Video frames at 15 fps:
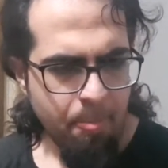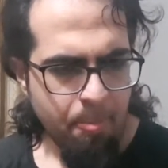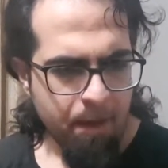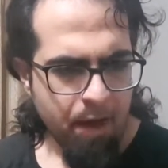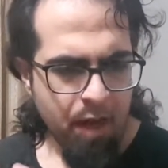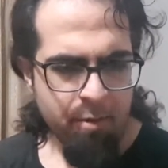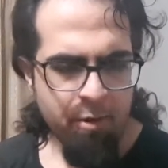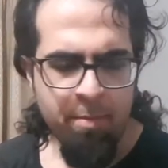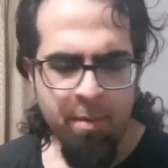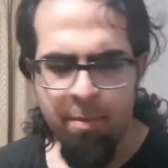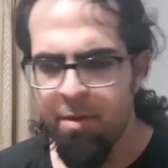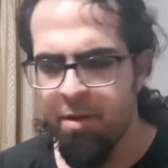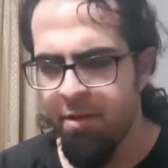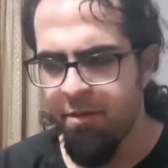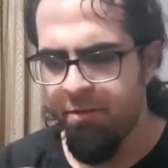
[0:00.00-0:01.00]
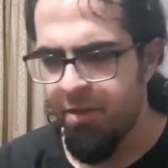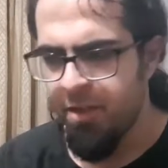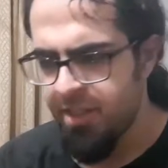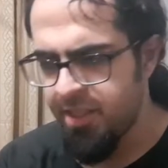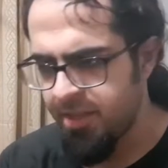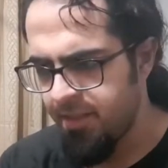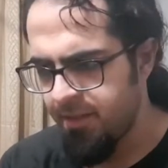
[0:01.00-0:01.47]
remember the
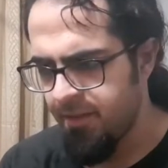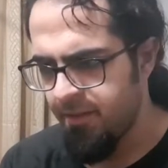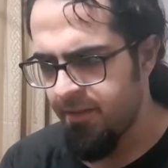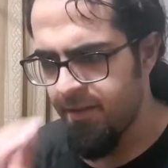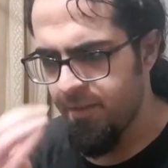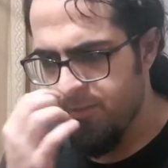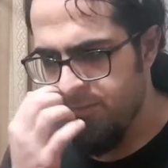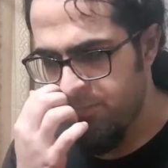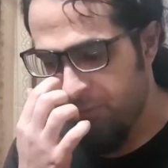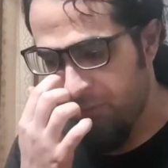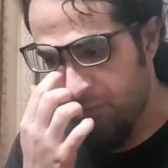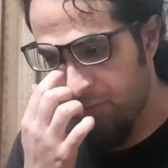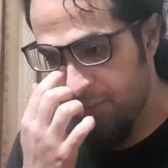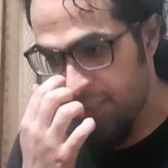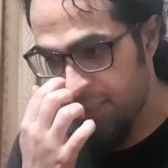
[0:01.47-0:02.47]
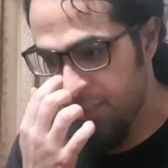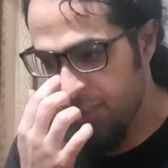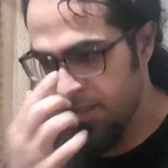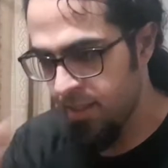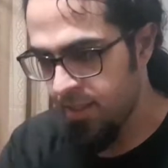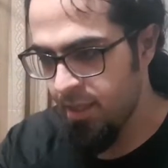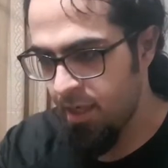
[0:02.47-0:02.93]
first few
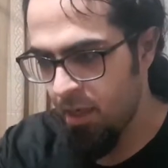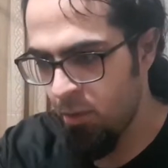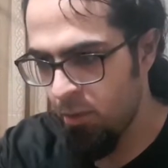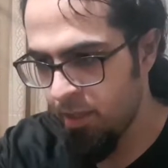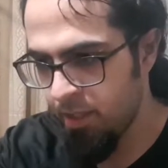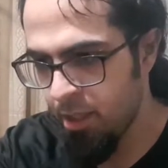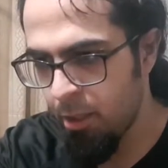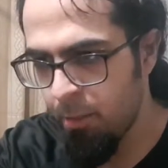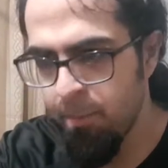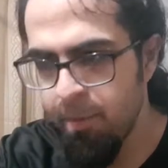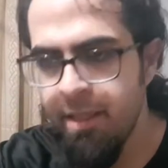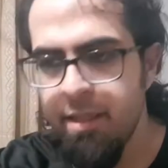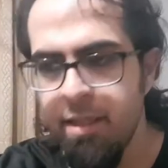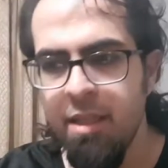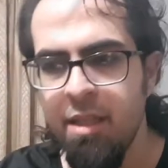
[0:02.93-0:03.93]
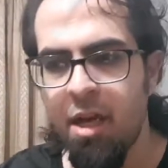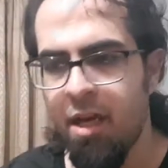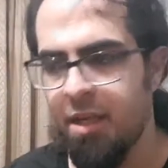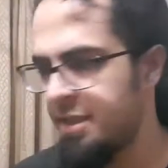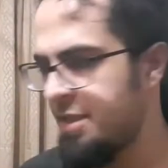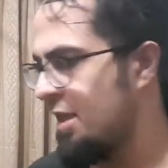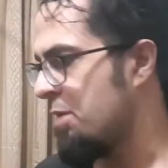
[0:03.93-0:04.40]
sessions, I was completely
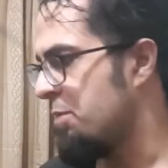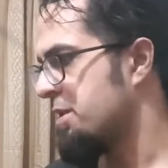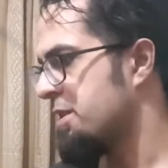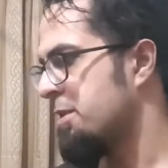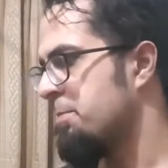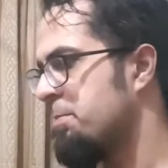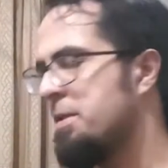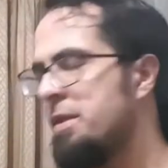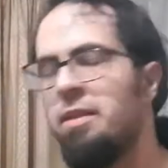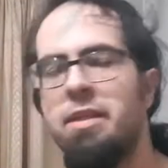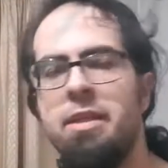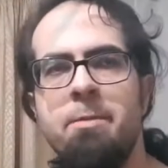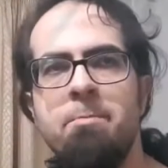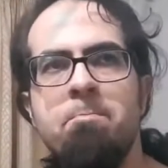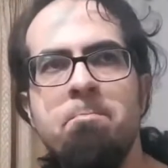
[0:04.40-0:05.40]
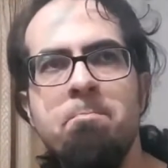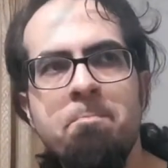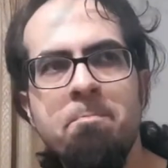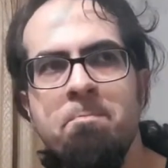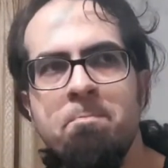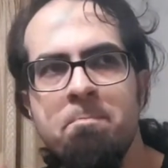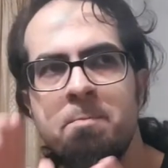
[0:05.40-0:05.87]
lost. I was completely
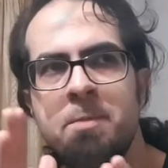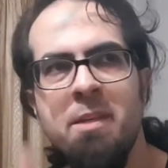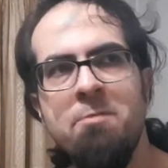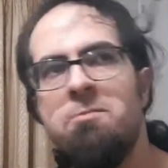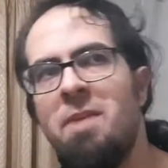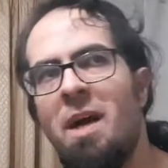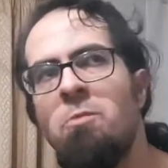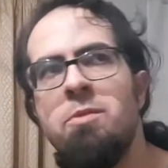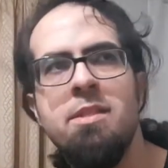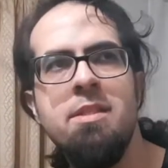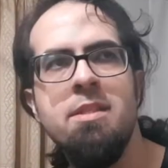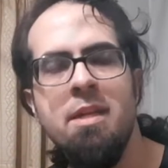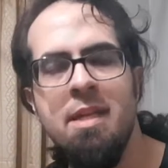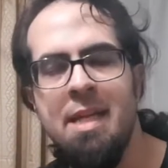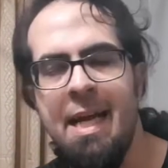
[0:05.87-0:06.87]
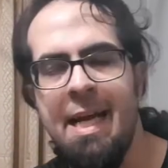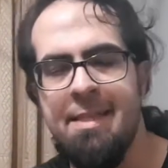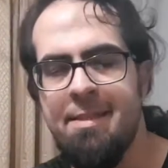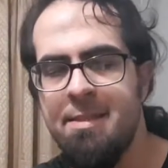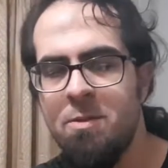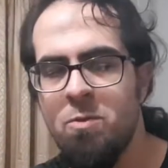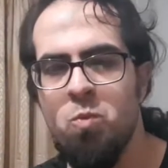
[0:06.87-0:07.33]
confounded
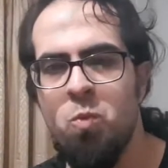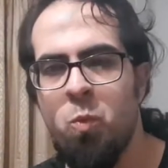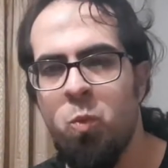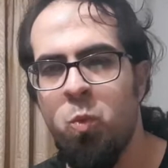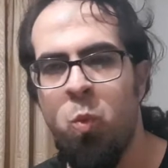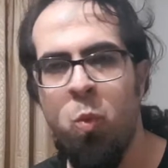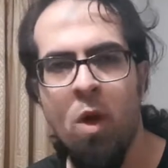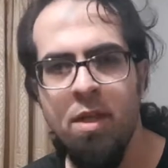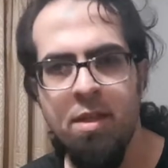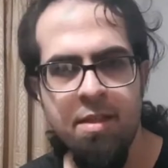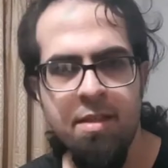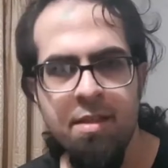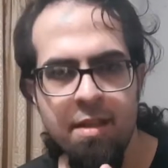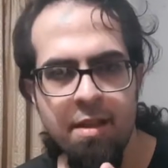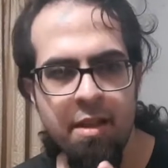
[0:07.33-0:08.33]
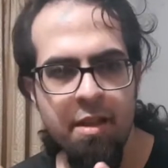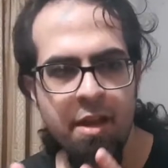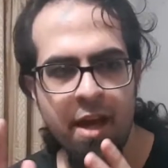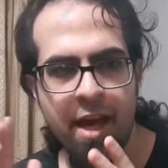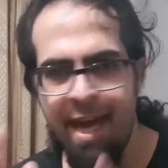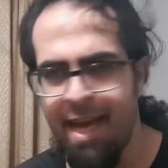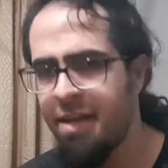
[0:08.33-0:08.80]
at what the
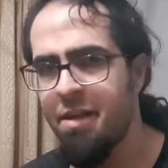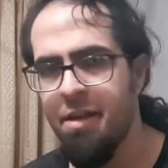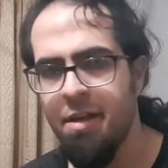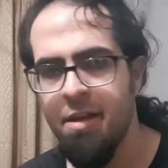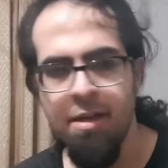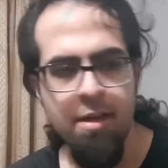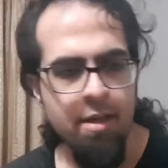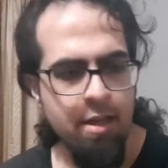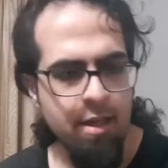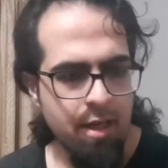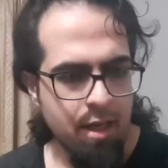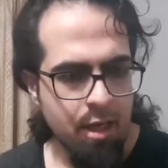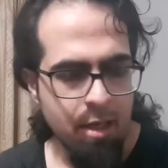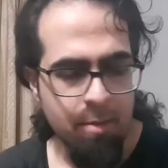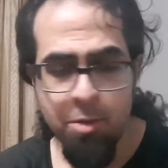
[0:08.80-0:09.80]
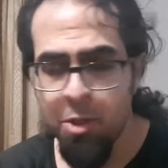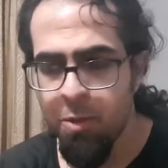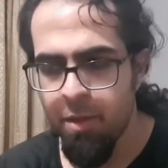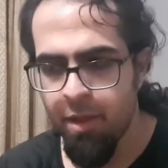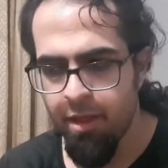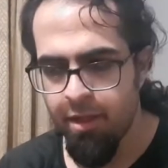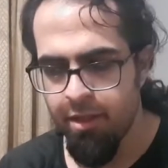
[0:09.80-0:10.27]
heck I'm
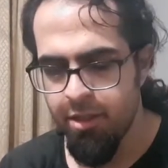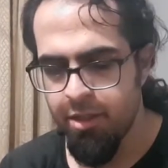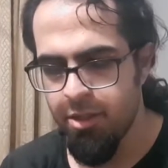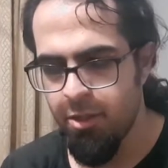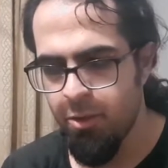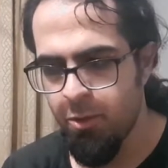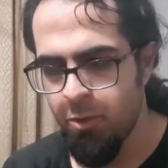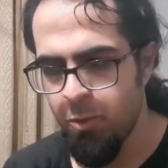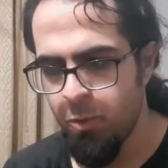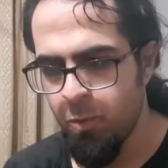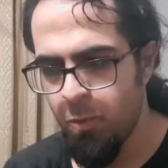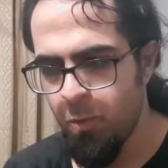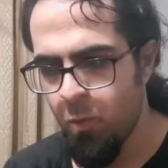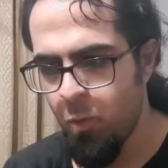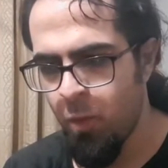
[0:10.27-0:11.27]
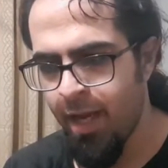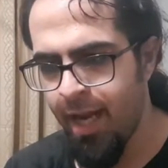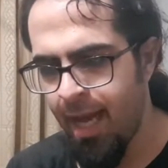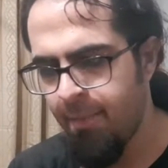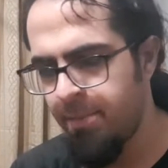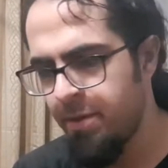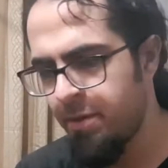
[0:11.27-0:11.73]
doing there. So what
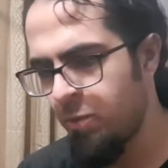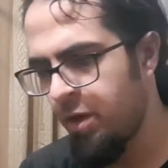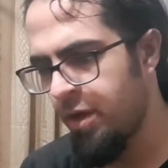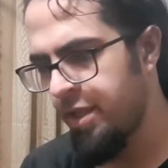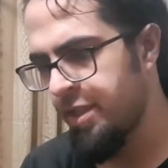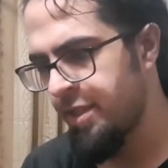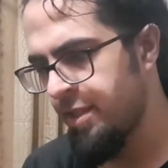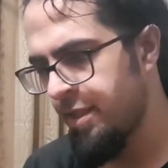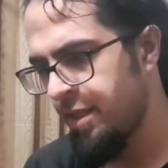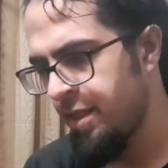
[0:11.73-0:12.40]
happened was